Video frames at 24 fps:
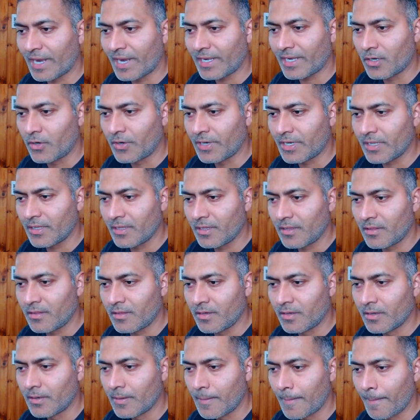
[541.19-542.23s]
so right now it
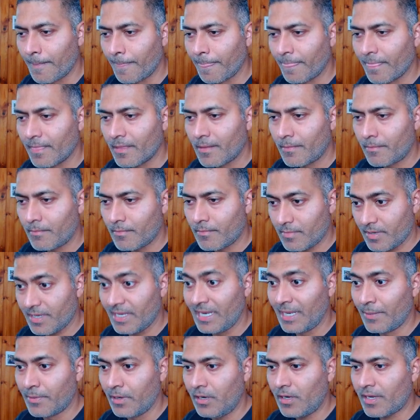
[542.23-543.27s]
is
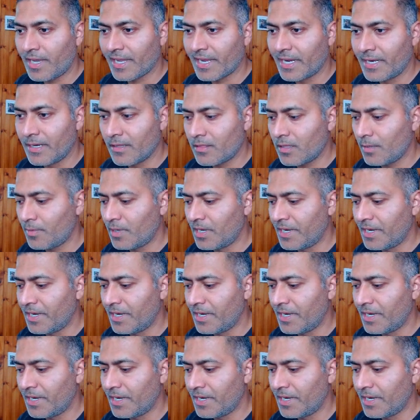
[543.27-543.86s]
enabled, I can